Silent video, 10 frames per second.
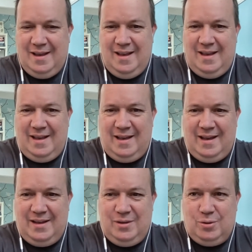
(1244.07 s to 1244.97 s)
Yeah
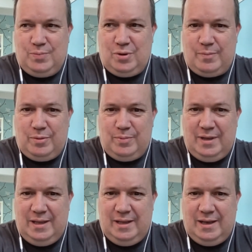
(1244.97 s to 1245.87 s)
uh, you could
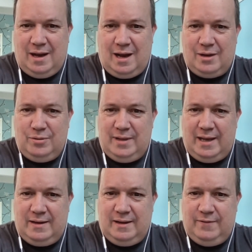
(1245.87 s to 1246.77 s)
probably argue
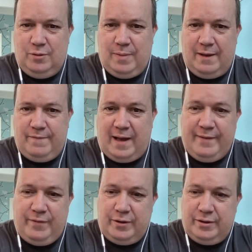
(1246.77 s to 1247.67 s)
that if you buy
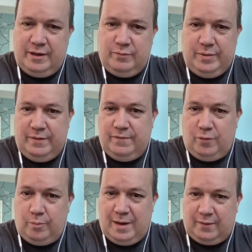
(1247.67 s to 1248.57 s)
500, it would be
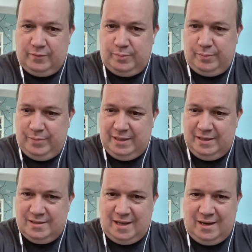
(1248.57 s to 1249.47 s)
four pounds per
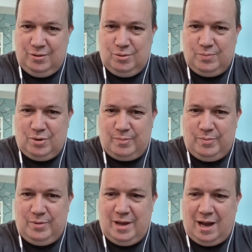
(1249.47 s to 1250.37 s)
piece. And you could
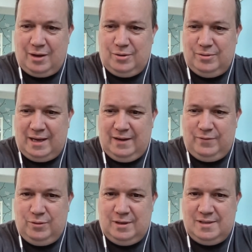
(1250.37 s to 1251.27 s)
probably argue that
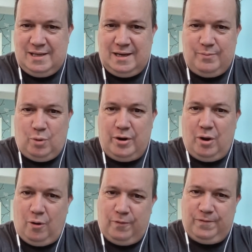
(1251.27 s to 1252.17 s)
if you can send them one
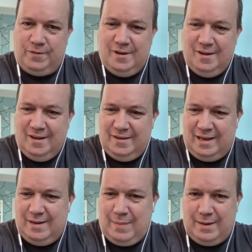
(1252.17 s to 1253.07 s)
off,
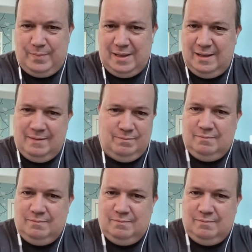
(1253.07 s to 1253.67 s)
then it might be